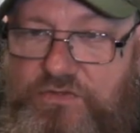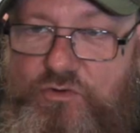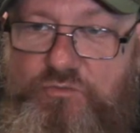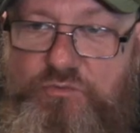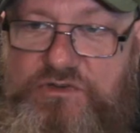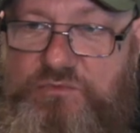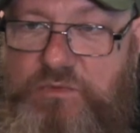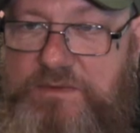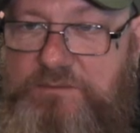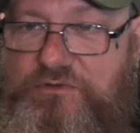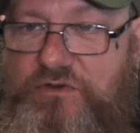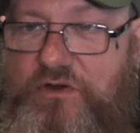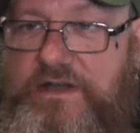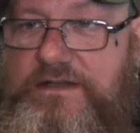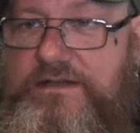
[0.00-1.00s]
Thornbridge
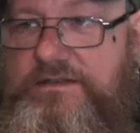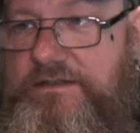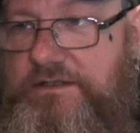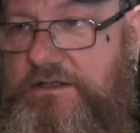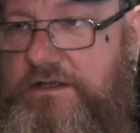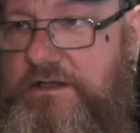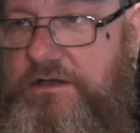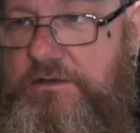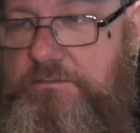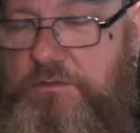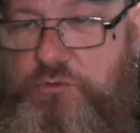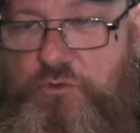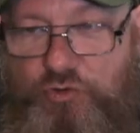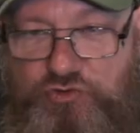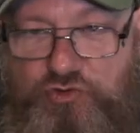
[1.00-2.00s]
website.
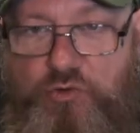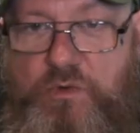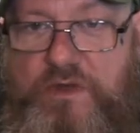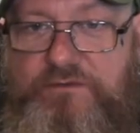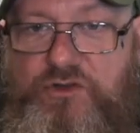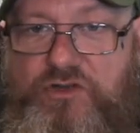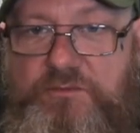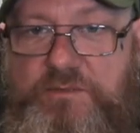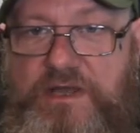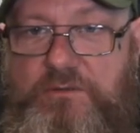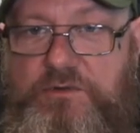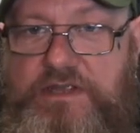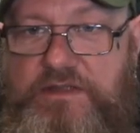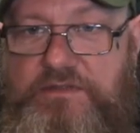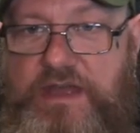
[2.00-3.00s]
Not sure whether you're going to be
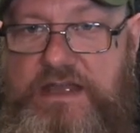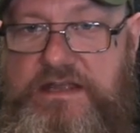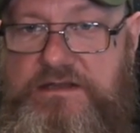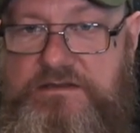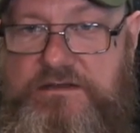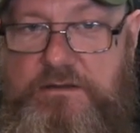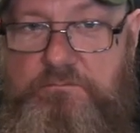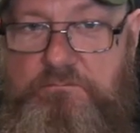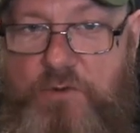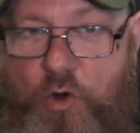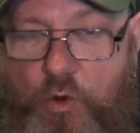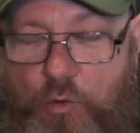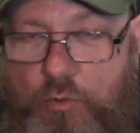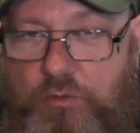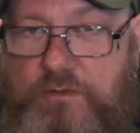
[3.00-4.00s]
able to get that in
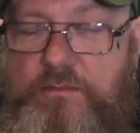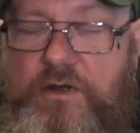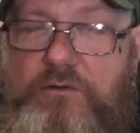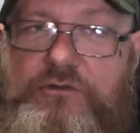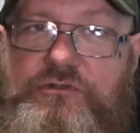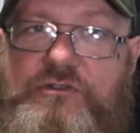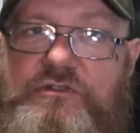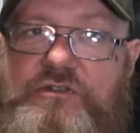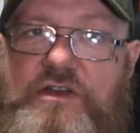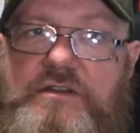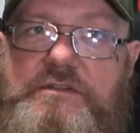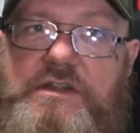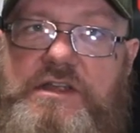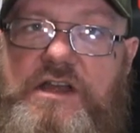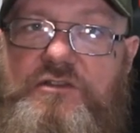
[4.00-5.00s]
all the Morrisons
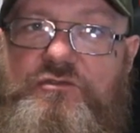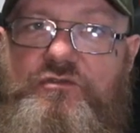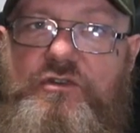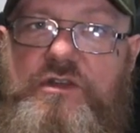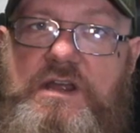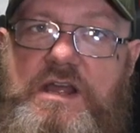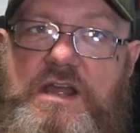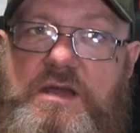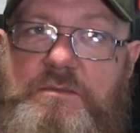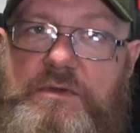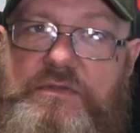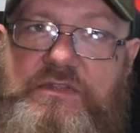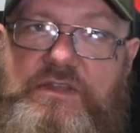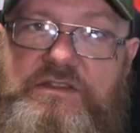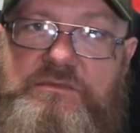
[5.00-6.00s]
over the country,
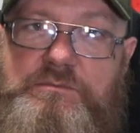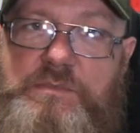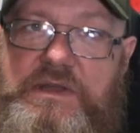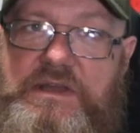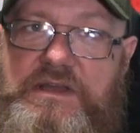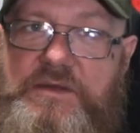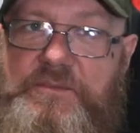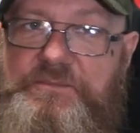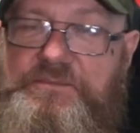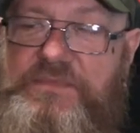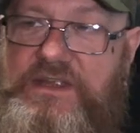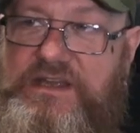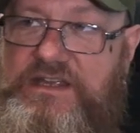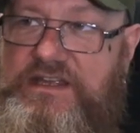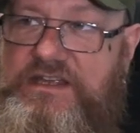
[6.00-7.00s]
but this beer
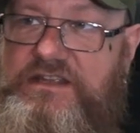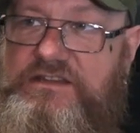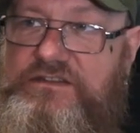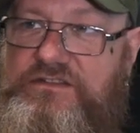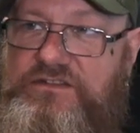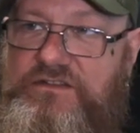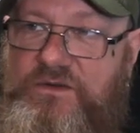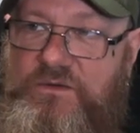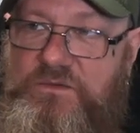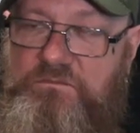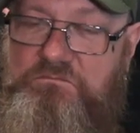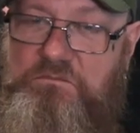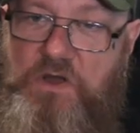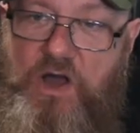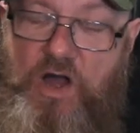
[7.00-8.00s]
is,
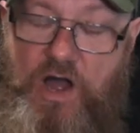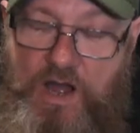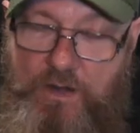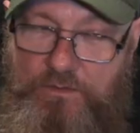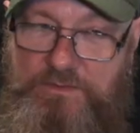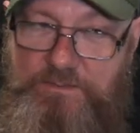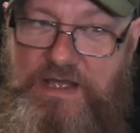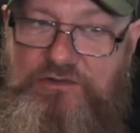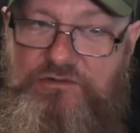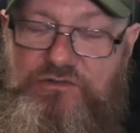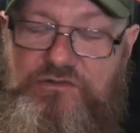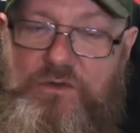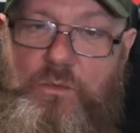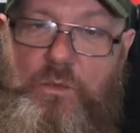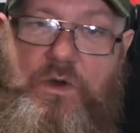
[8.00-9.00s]
I would
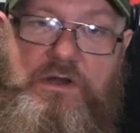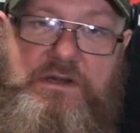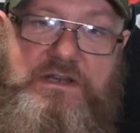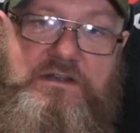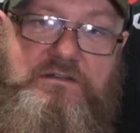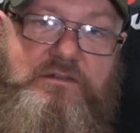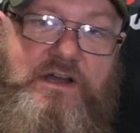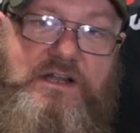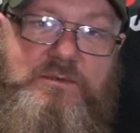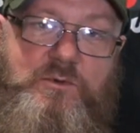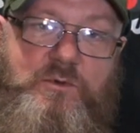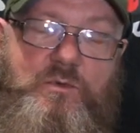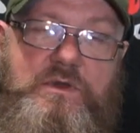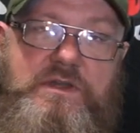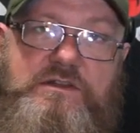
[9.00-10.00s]
imagine, widely
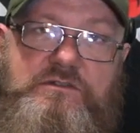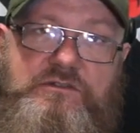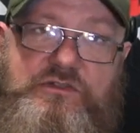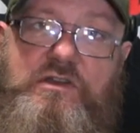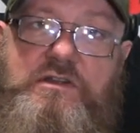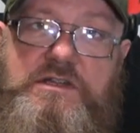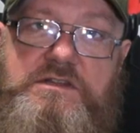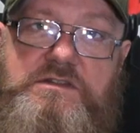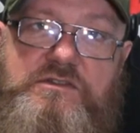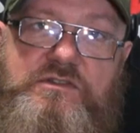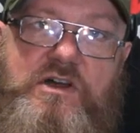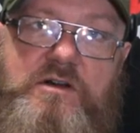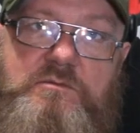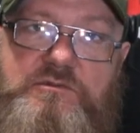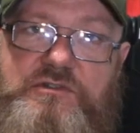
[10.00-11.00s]
available in certainly in the
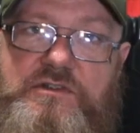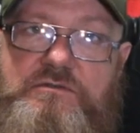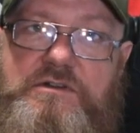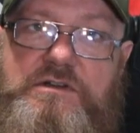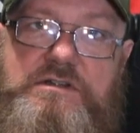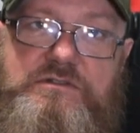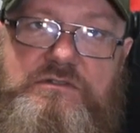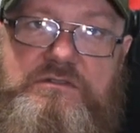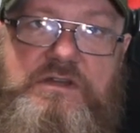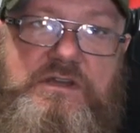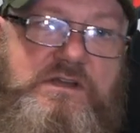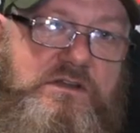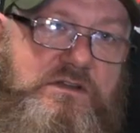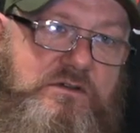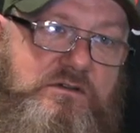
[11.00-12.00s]
Derbyshire region,
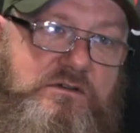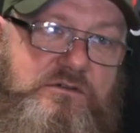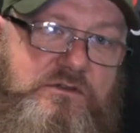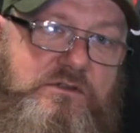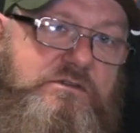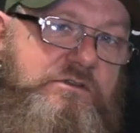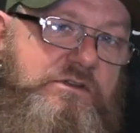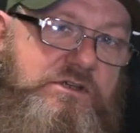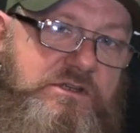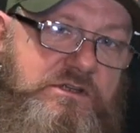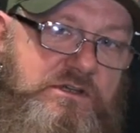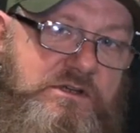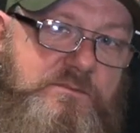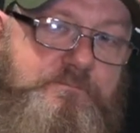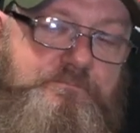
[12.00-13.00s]
or
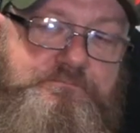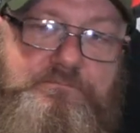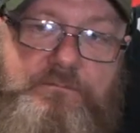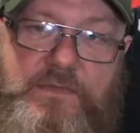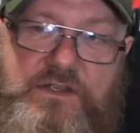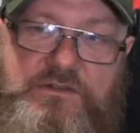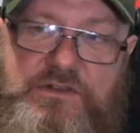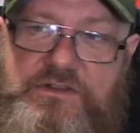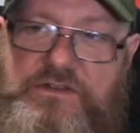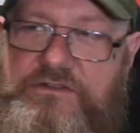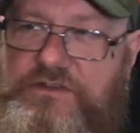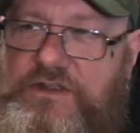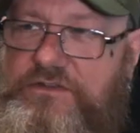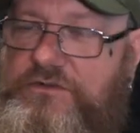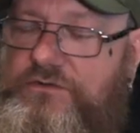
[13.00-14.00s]

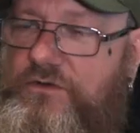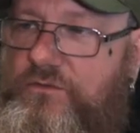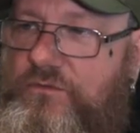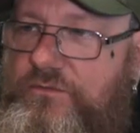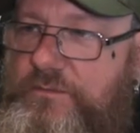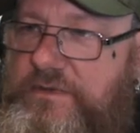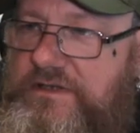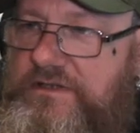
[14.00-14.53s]
is that the North